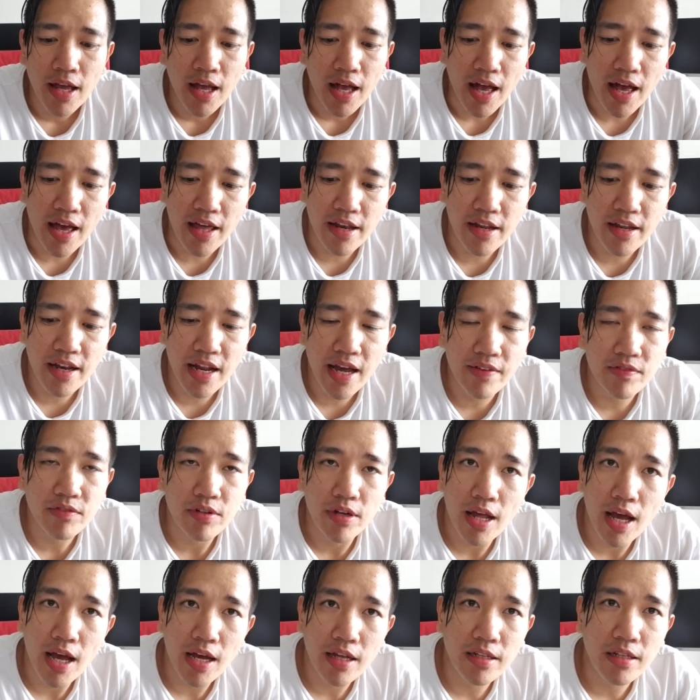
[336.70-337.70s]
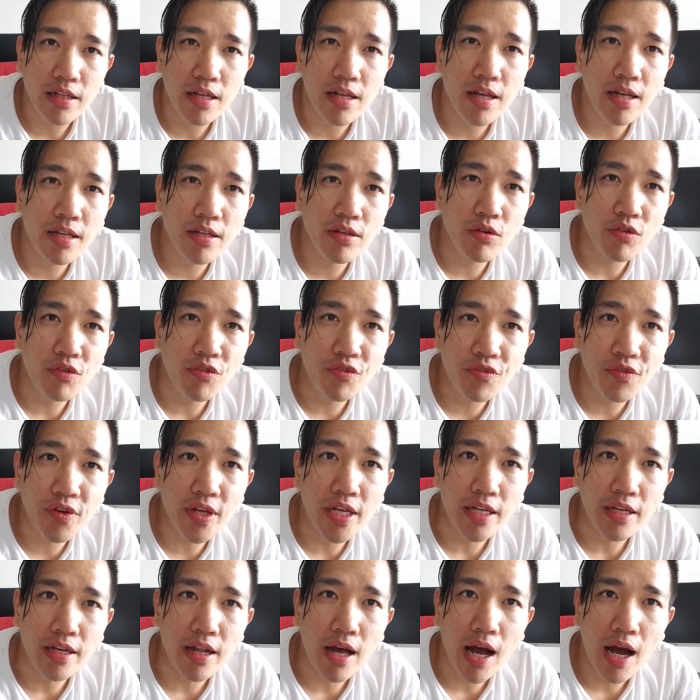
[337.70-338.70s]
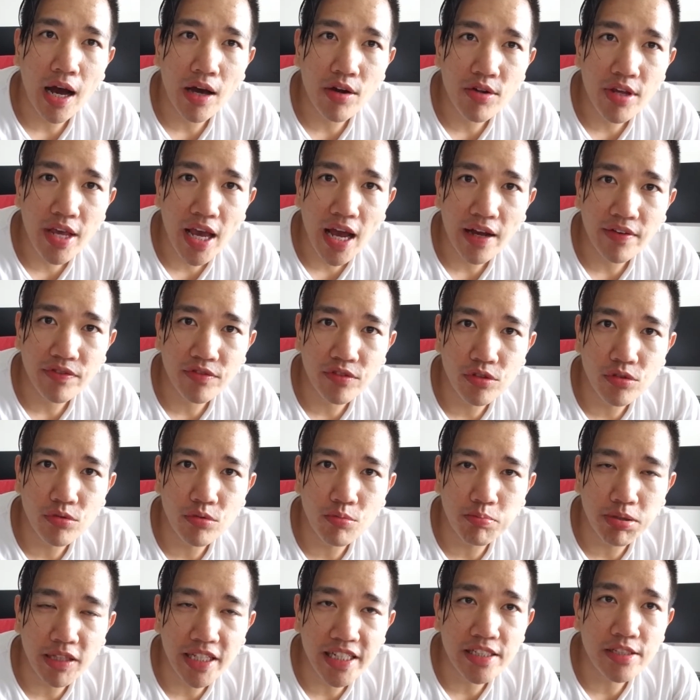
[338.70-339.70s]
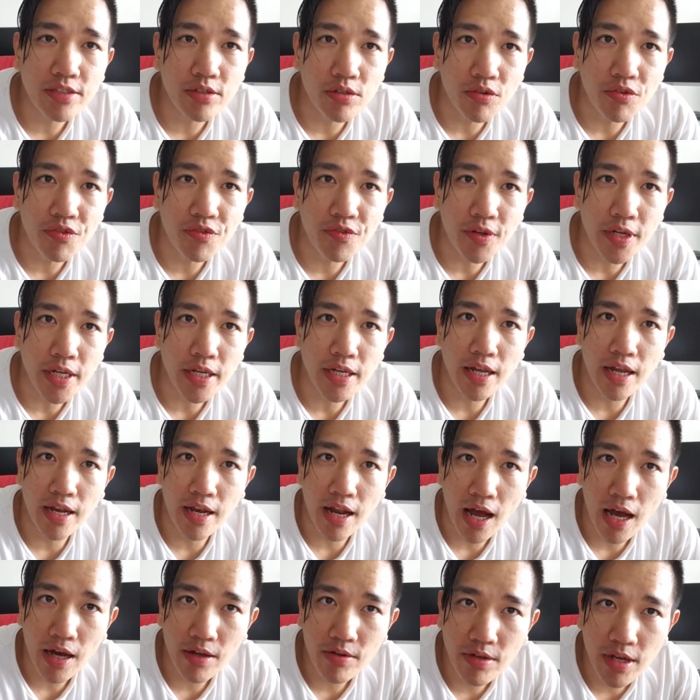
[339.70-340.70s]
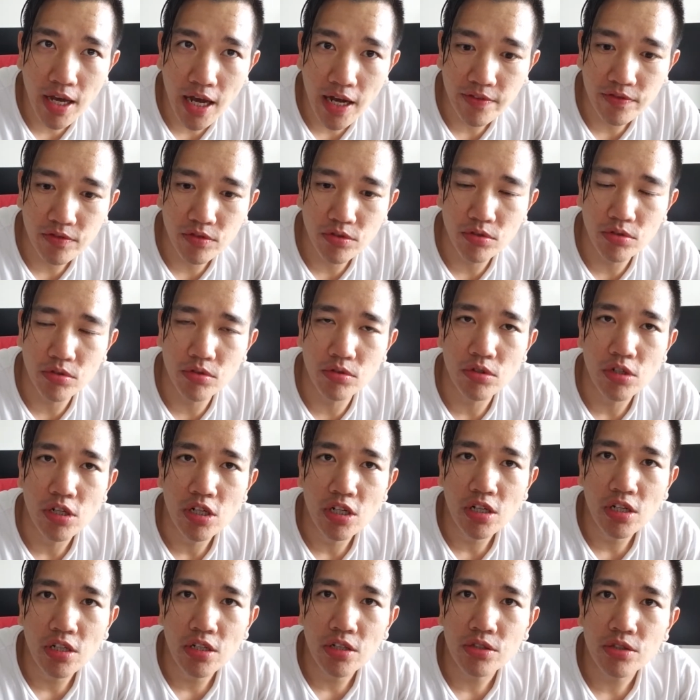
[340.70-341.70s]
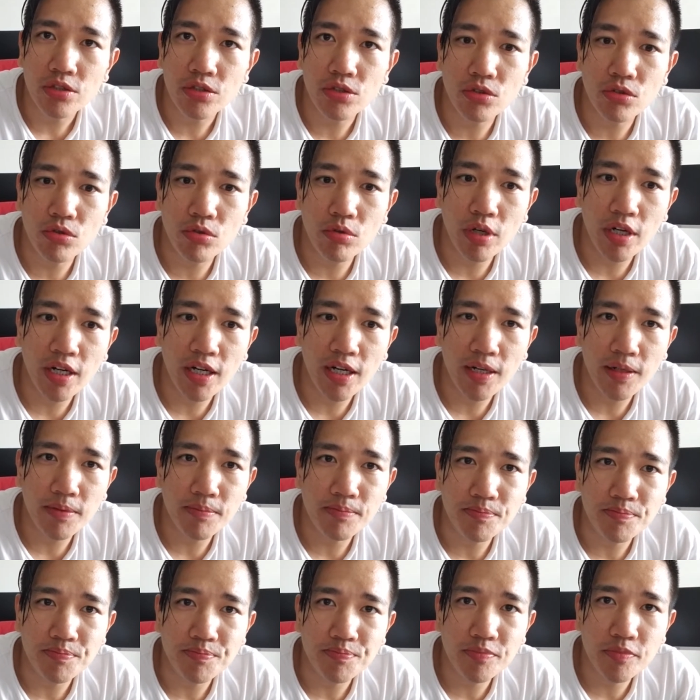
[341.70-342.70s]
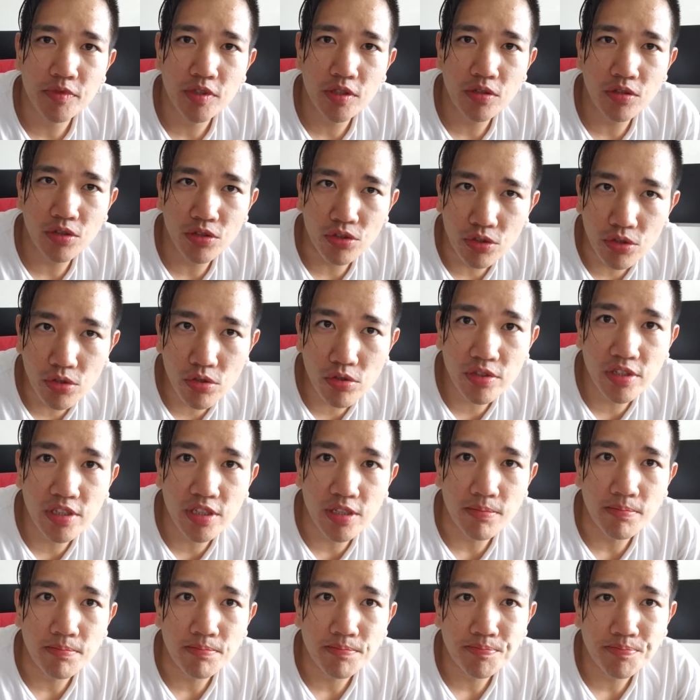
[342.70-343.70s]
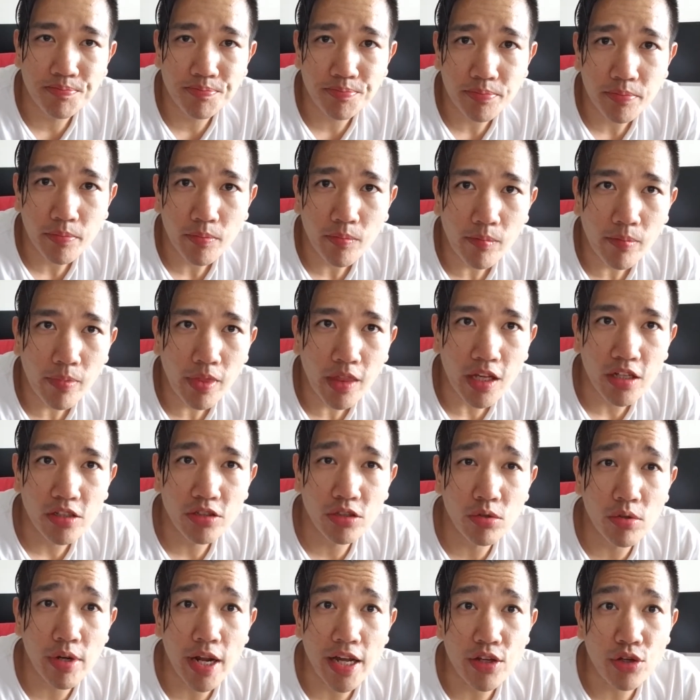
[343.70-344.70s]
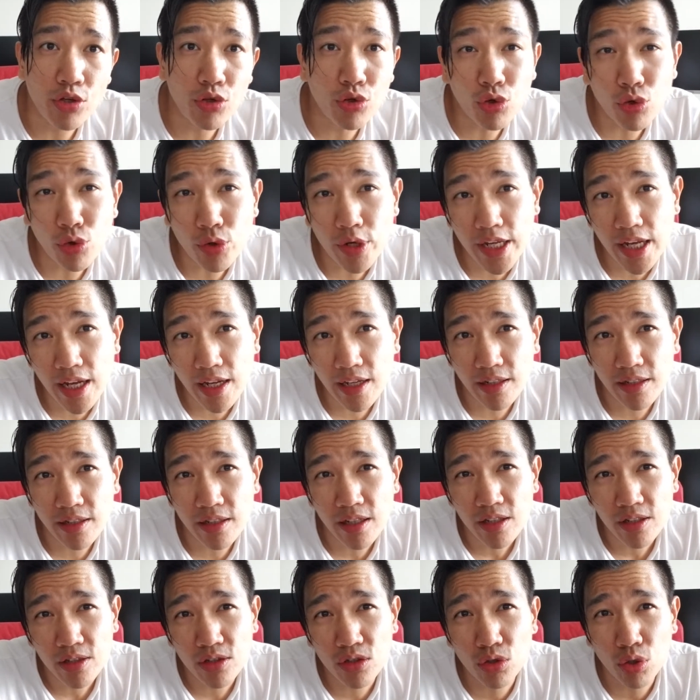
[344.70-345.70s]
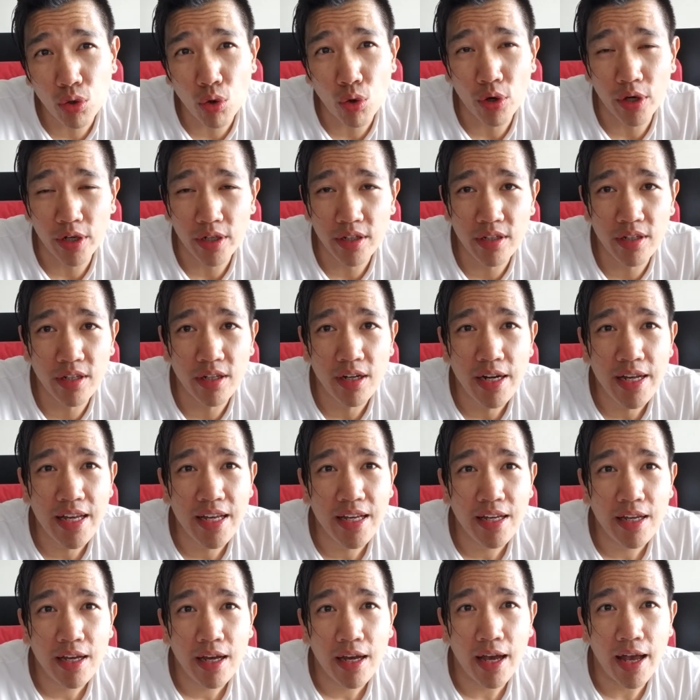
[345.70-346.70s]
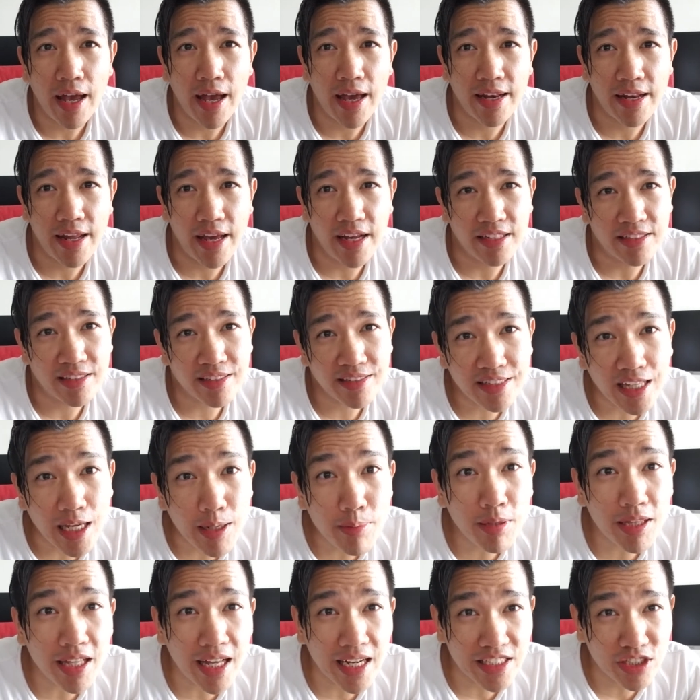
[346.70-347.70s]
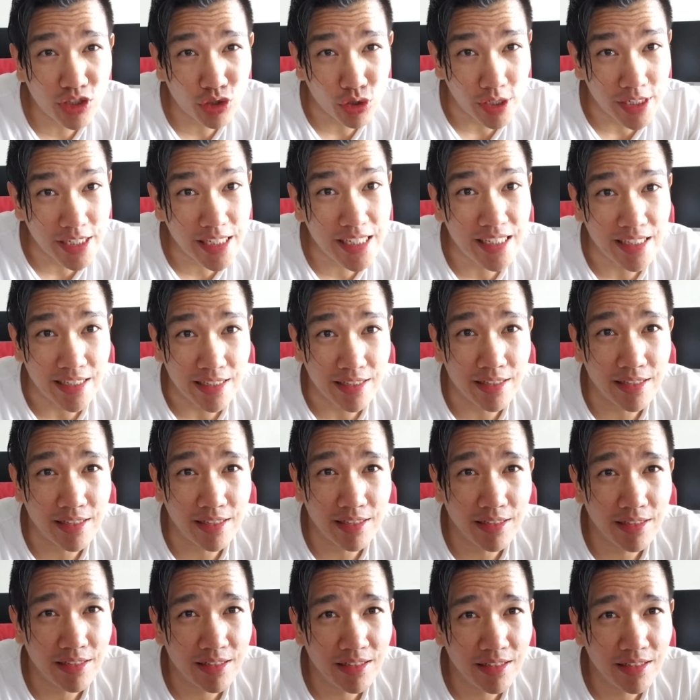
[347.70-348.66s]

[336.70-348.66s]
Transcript: And then after that, your feet, how do you have to place your feet, and how you have to to um, to use them so that you create torque and and stabilize your knees.